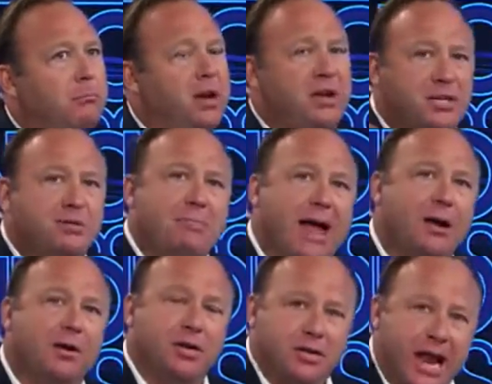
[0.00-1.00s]
But it doesn't
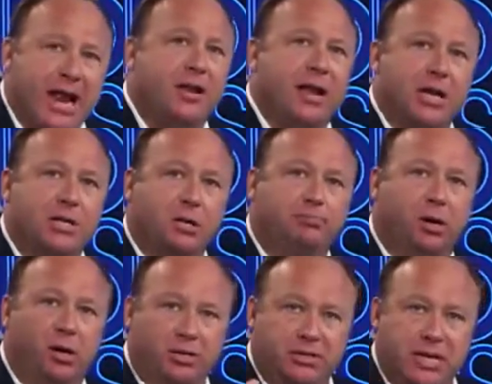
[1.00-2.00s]
matter. Today in national
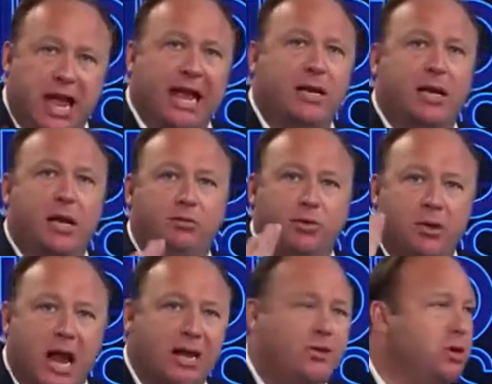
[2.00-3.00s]
polls, 90 to
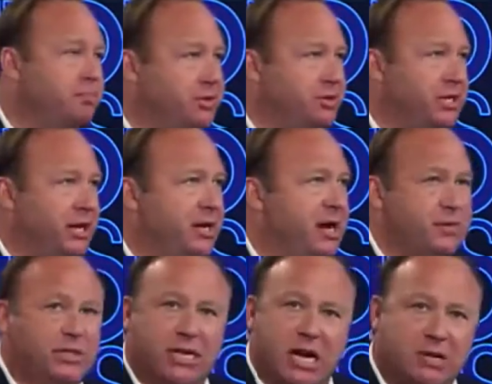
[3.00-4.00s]
92% in
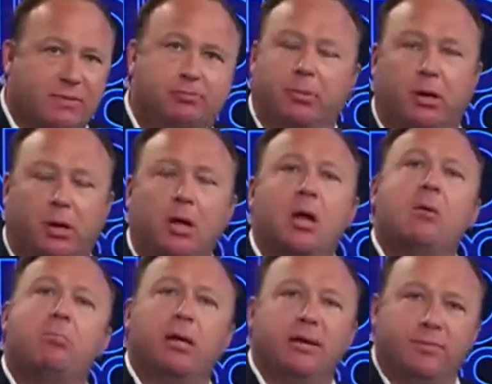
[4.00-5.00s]
every scientific poll
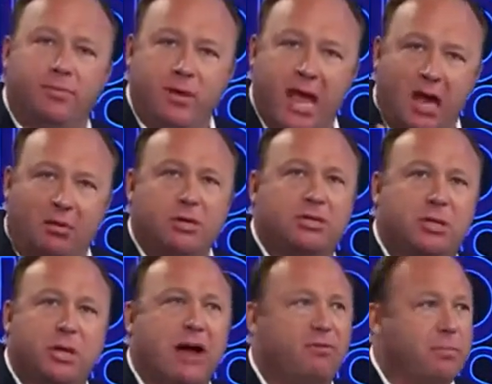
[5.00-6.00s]
believe elements of
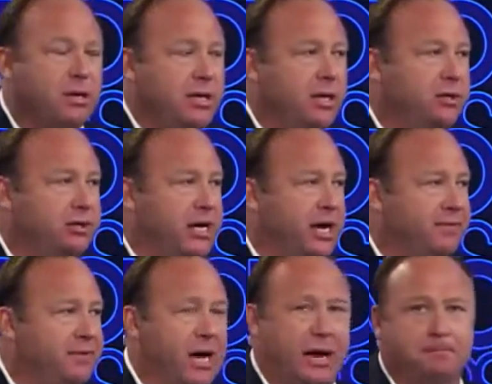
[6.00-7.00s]
the government killed
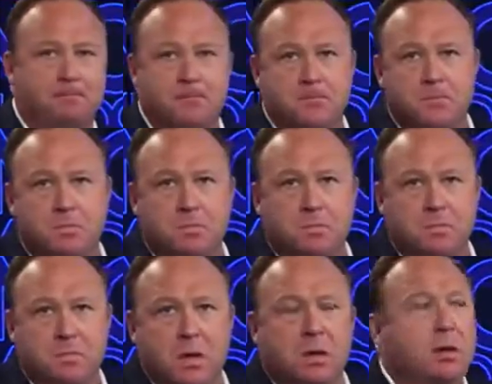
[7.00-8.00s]
JFK.
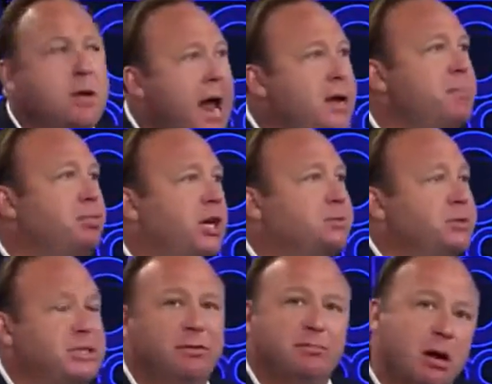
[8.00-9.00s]

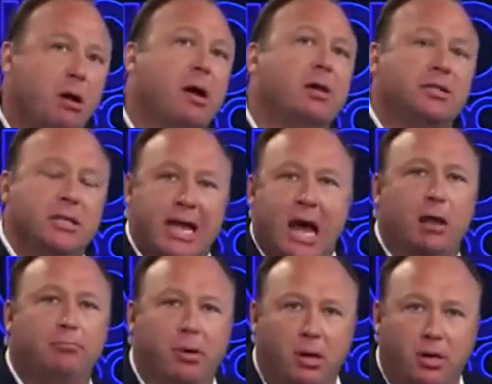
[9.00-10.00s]
90+% of Americans in
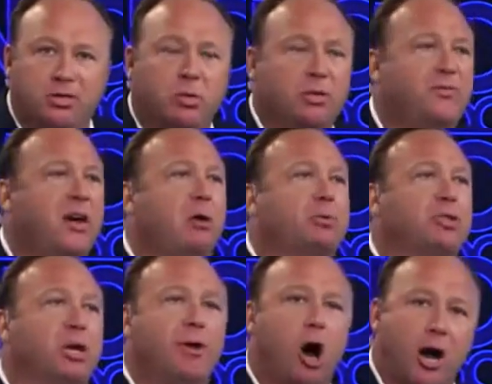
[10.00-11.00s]
Gallup polls want the Federal
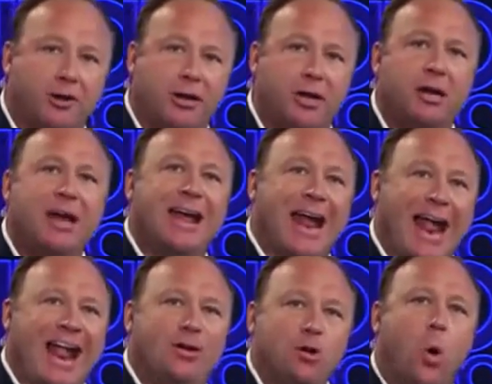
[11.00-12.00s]
Reserve audited
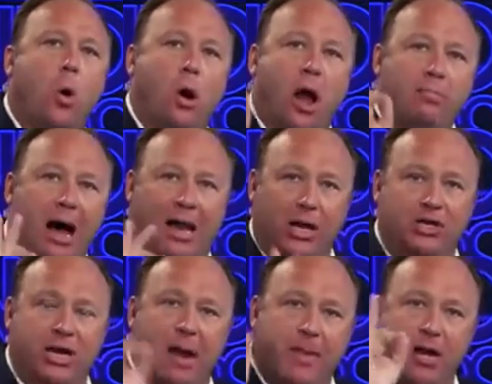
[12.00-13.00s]
and or
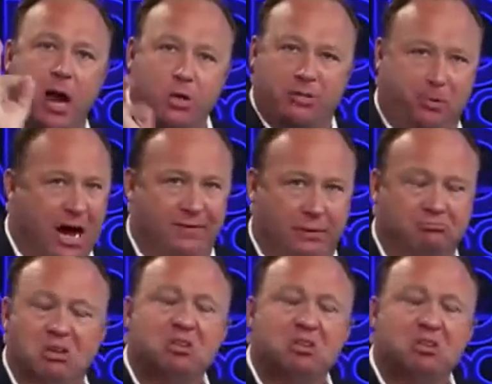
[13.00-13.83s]
abolished, and they know it's private.